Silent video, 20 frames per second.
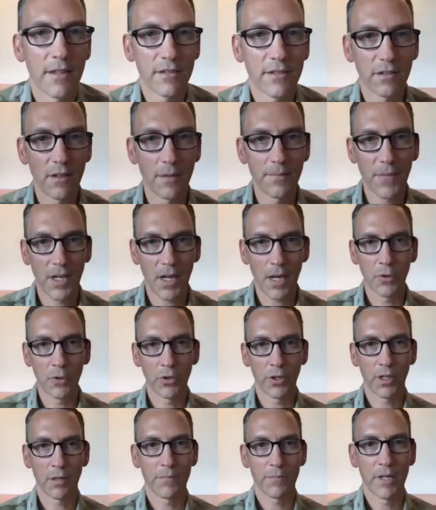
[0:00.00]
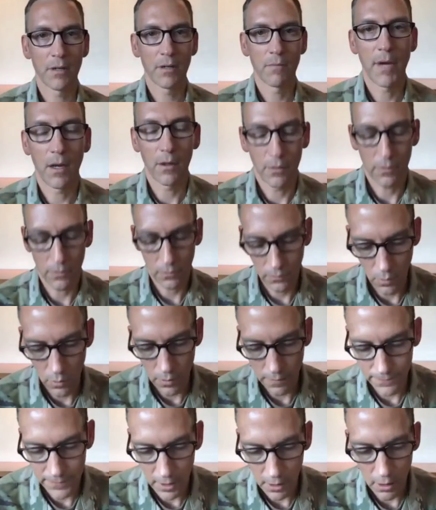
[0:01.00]
this is something I'm learning a bit about. So
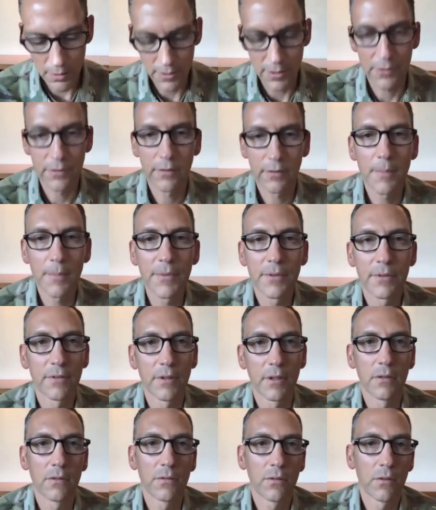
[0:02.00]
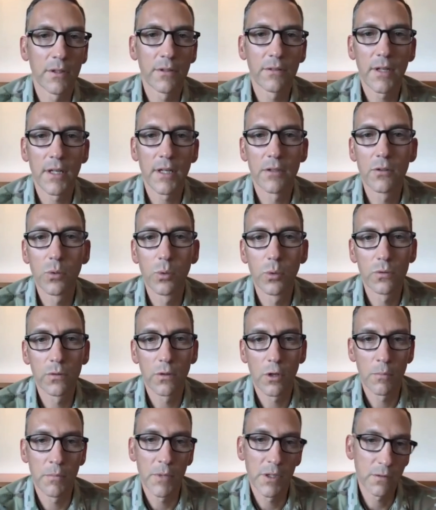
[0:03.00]
if there are discrepancies, so let's say tools
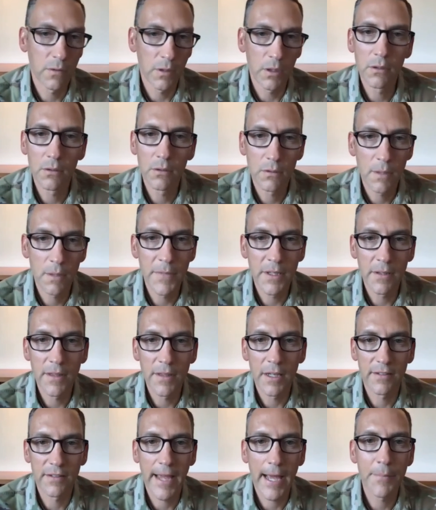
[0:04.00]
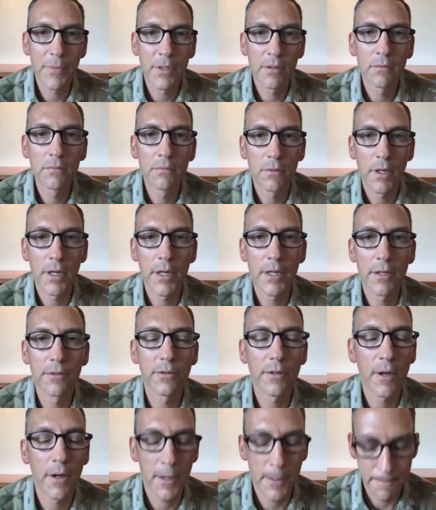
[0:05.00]
go missing, I mean, things happen,
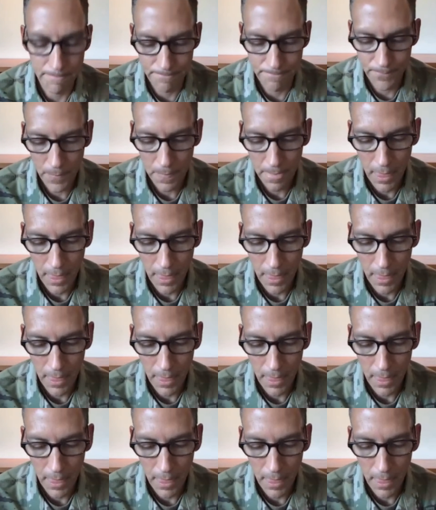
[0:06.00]
right? Are